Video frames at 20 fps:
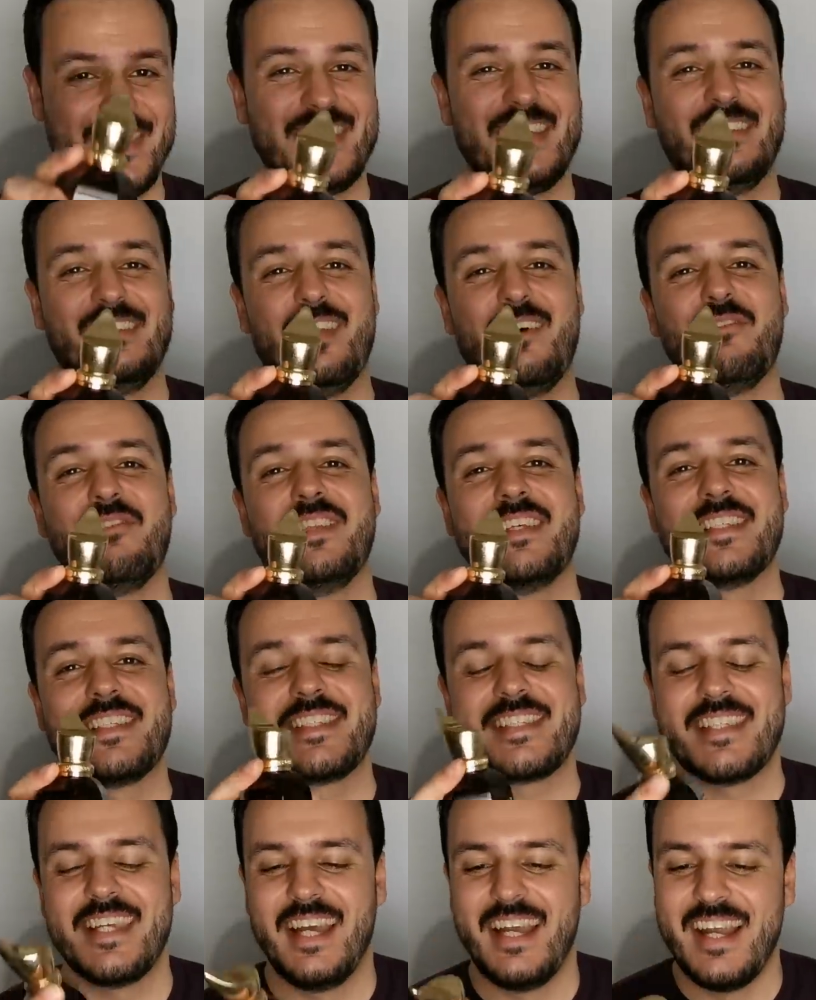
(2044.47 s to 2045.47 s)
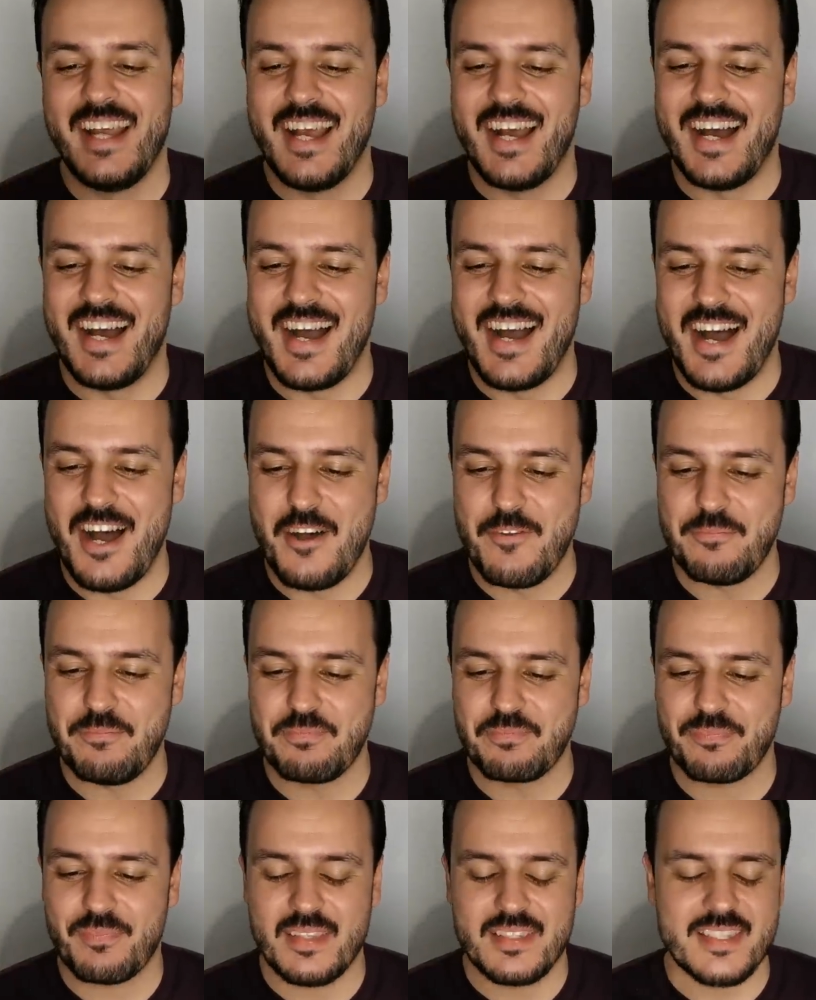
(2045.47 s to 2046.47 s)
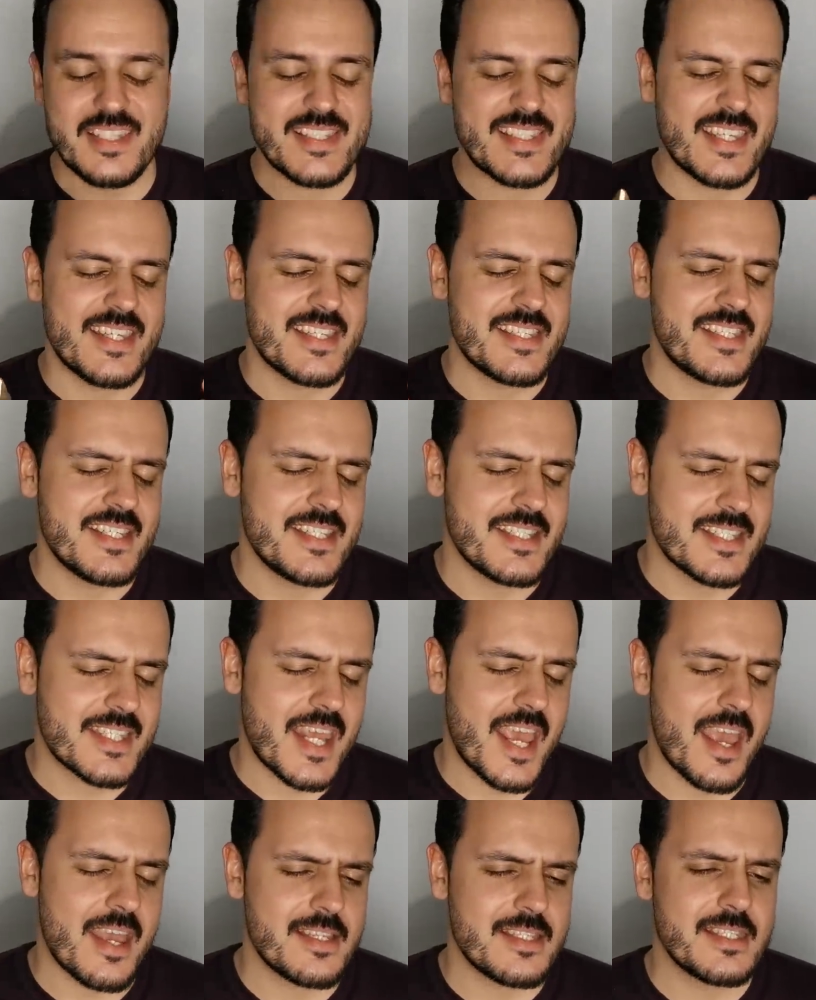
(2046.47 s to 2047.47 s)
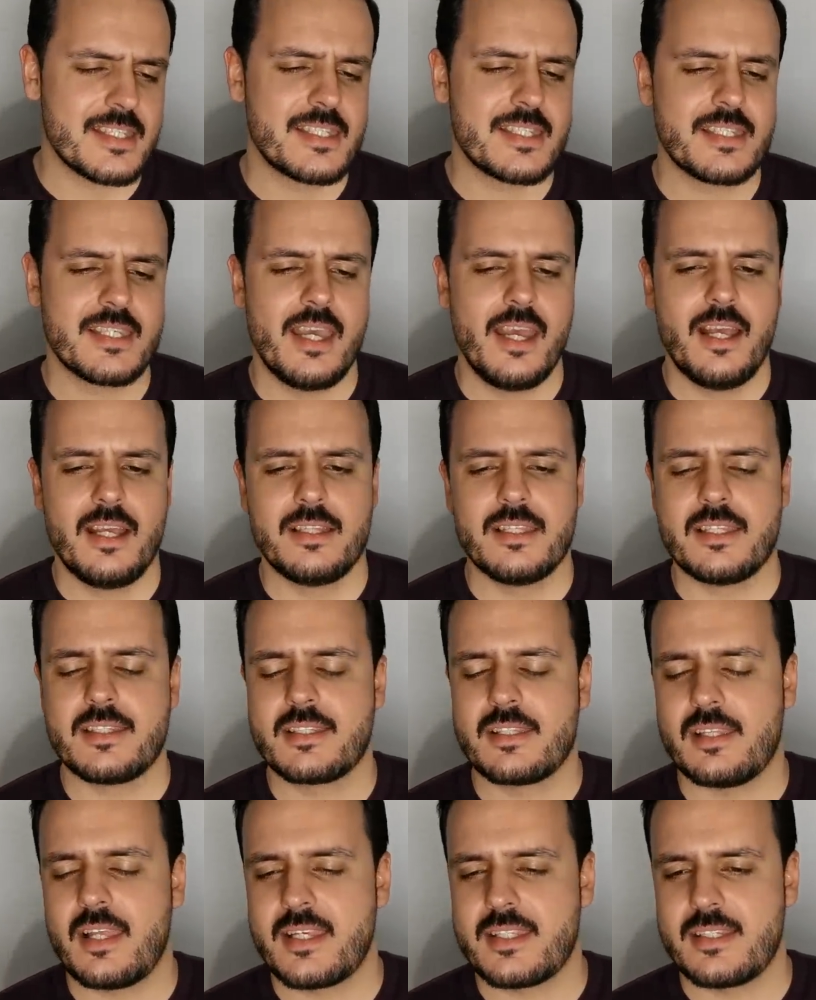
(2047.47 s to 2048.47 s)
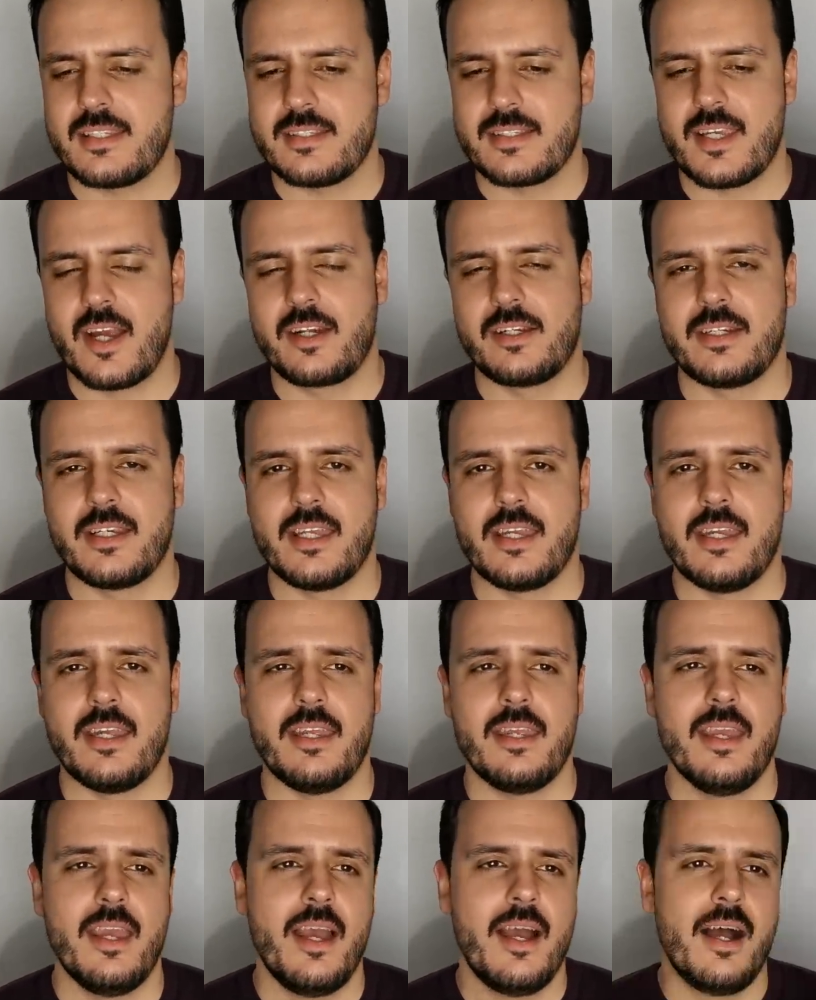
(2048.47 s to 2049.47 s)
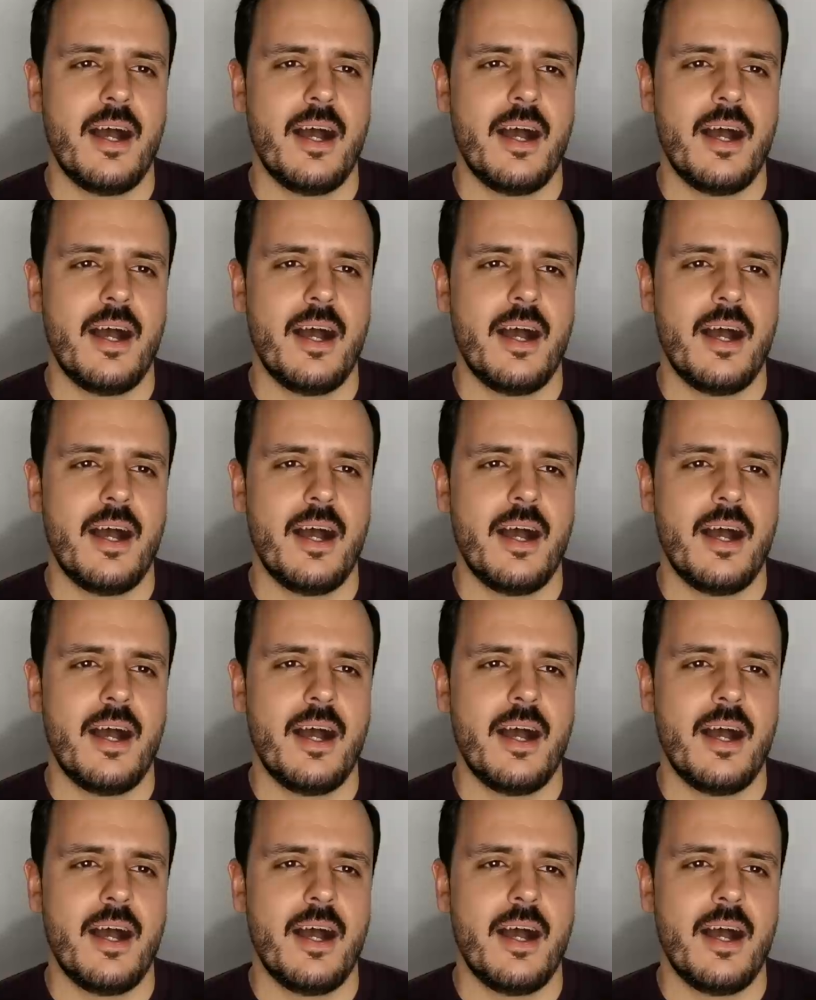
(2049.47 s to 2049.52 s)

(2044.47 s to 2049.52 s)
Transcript: I still love this. Um, this is intense. This lasts the entire day.